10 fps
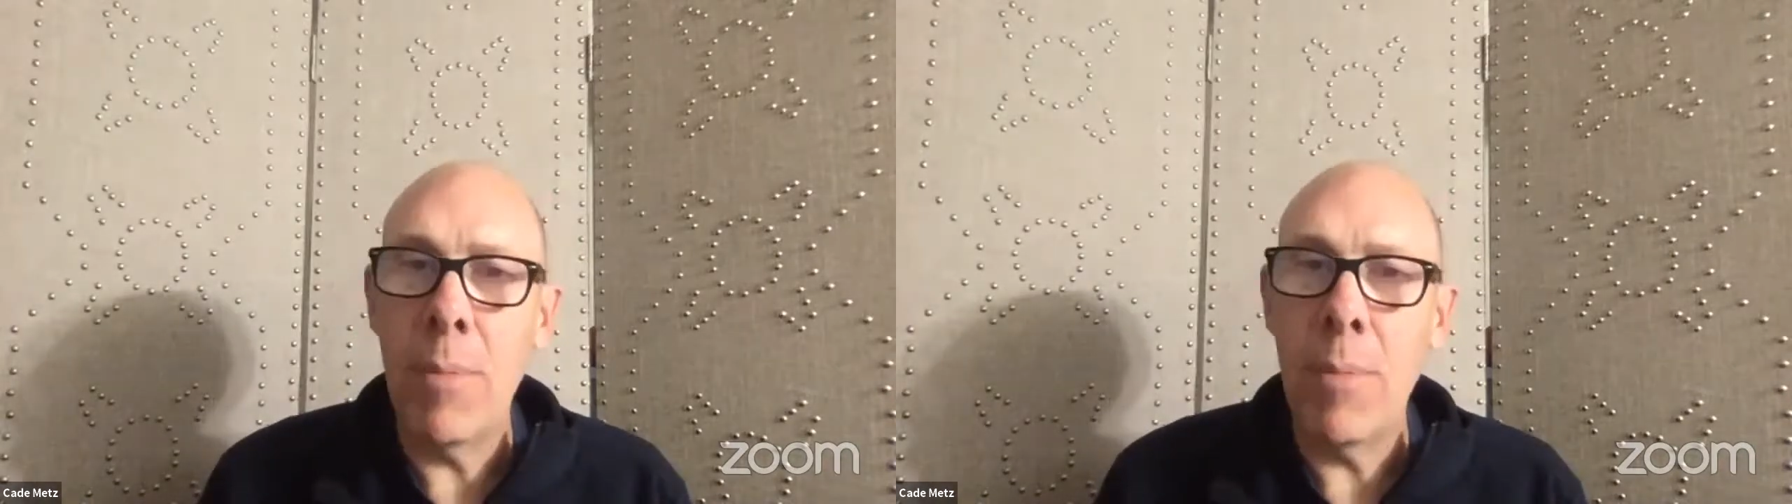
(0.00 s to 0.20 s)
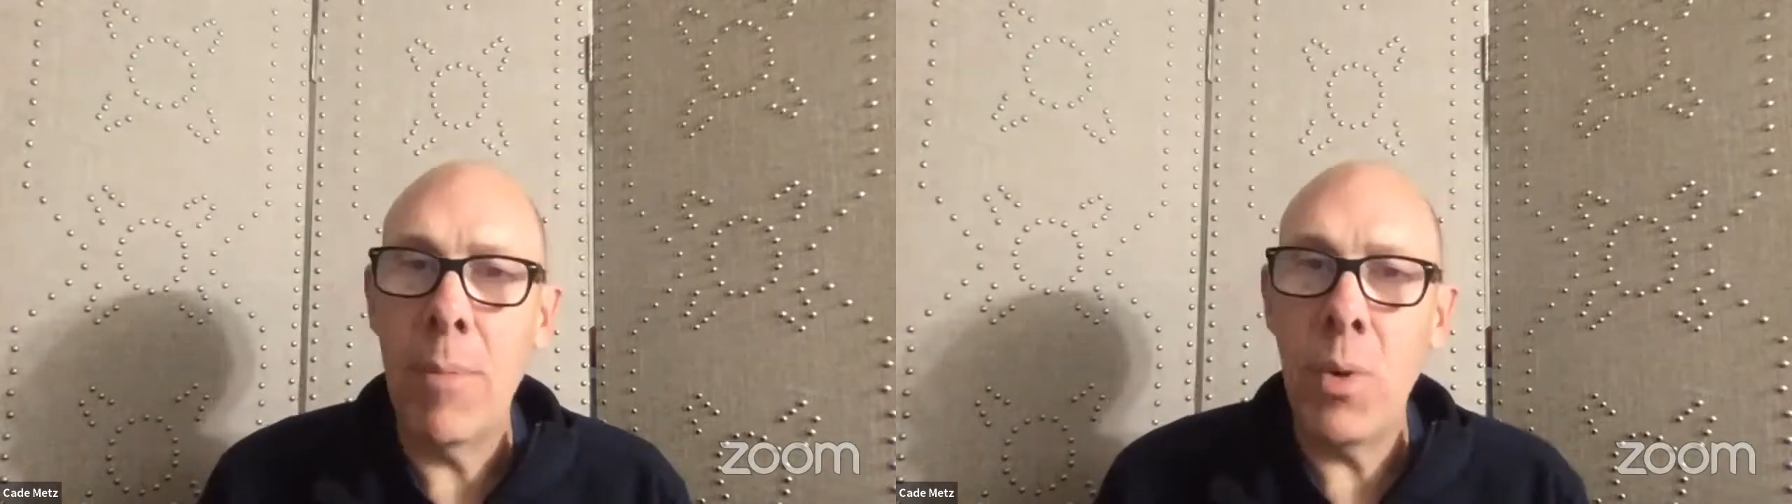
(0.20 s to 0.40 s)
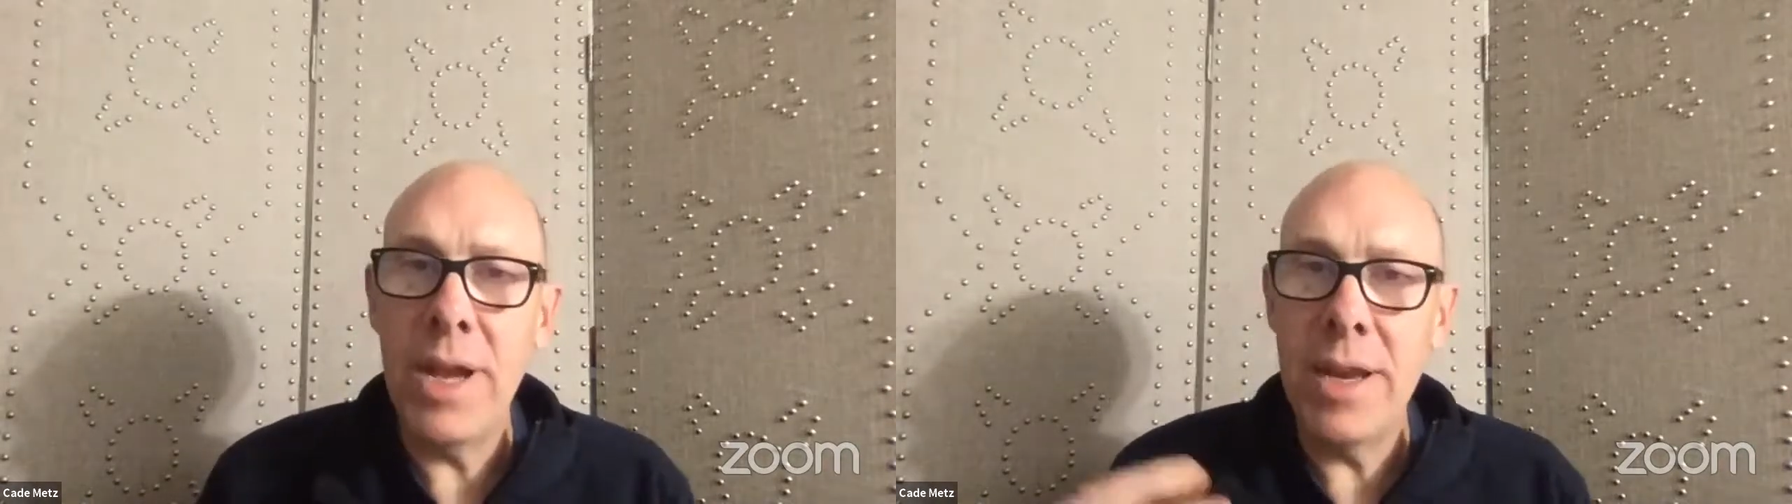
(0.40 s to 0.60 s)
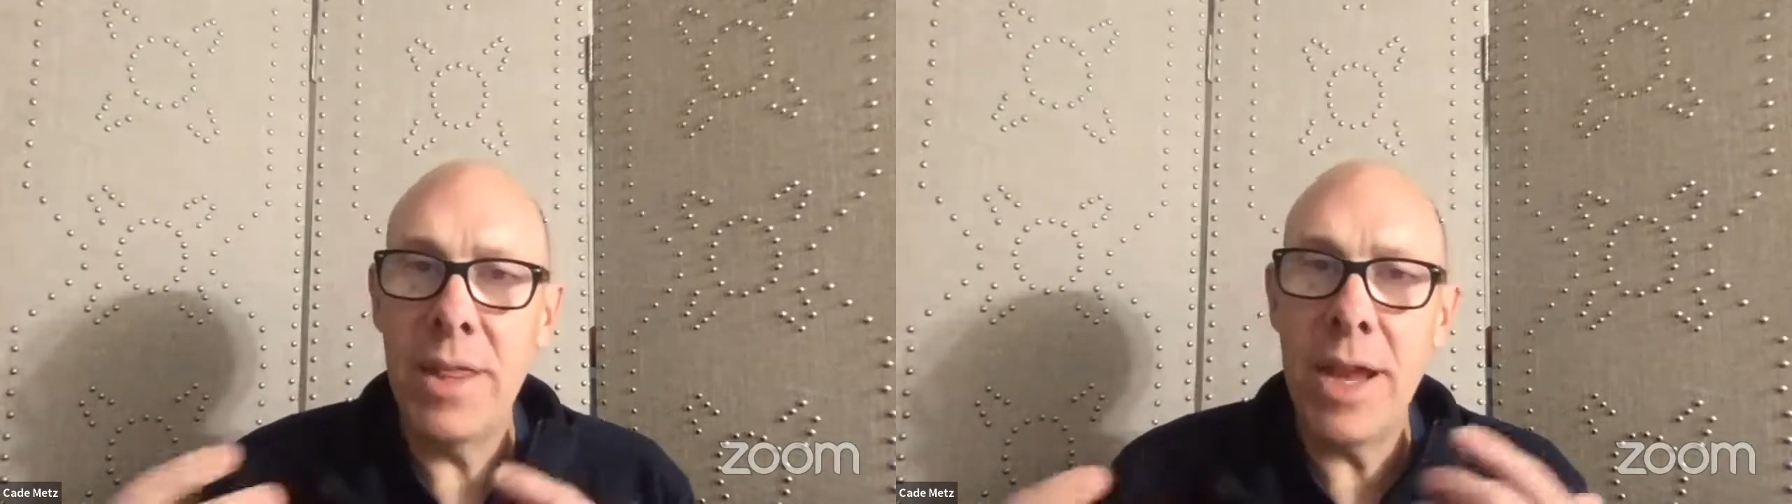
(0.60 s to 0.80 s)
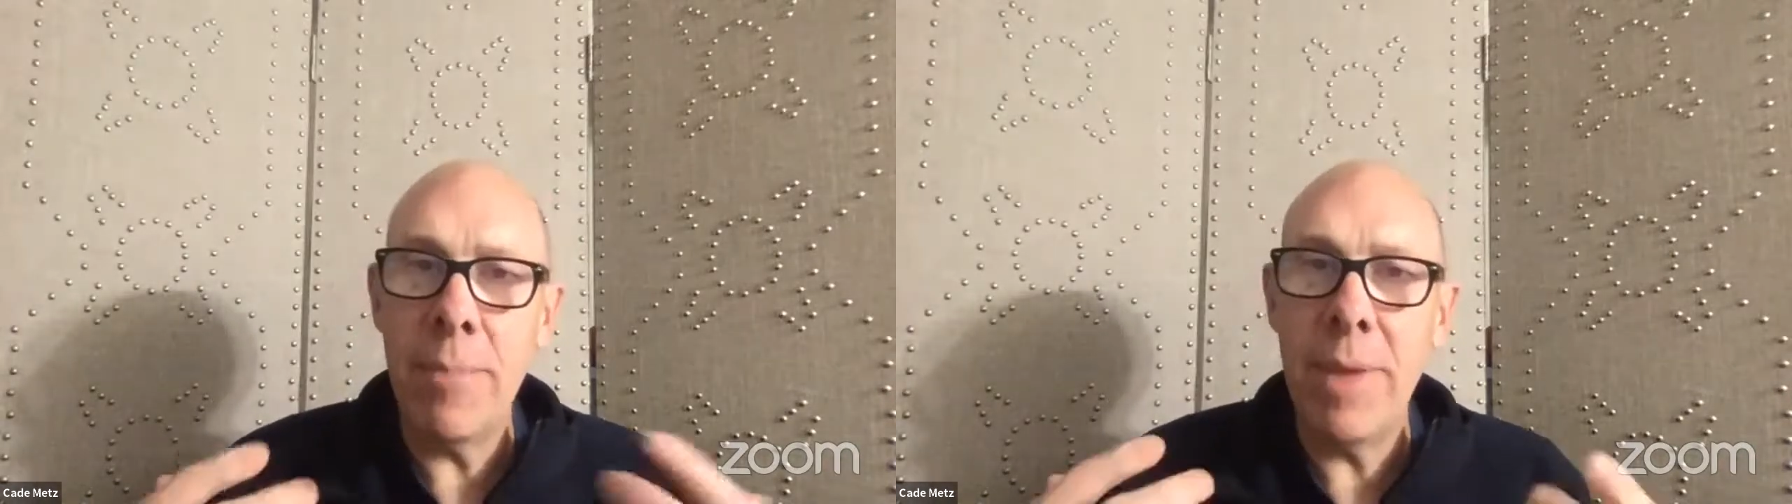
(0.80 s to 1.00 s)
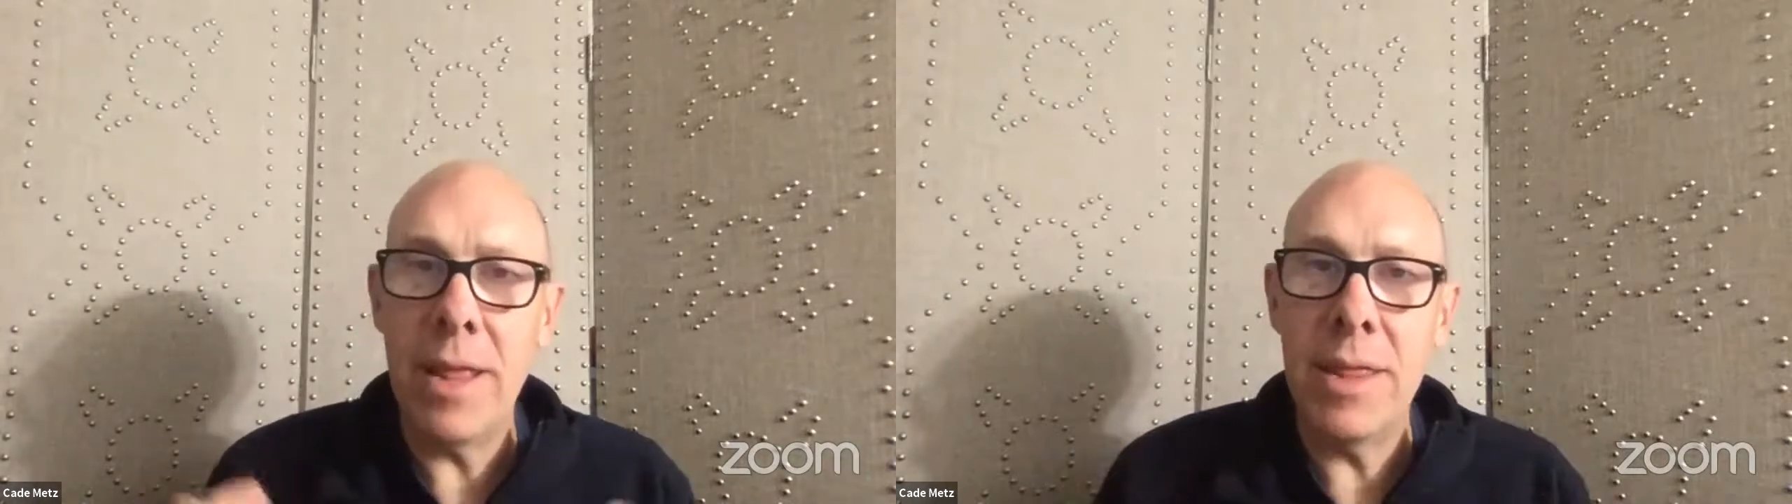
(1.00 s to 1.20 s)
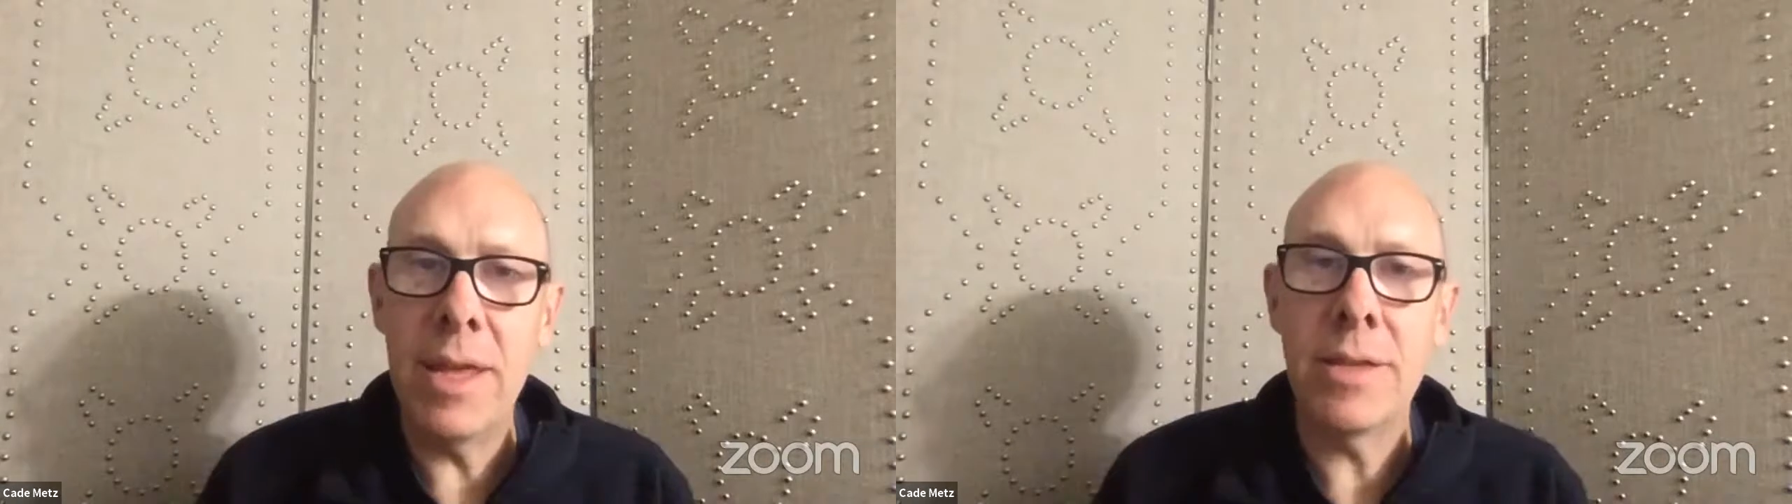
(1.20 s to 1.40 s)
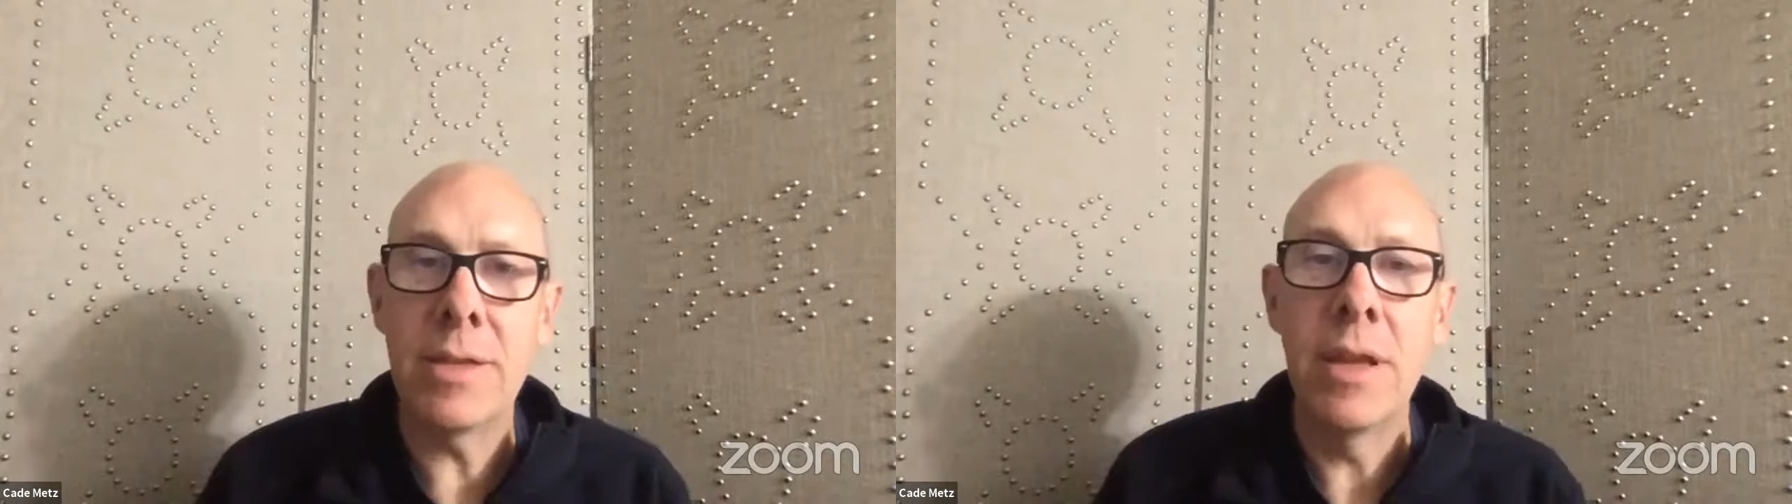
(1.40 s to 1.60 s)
but we need to think about this,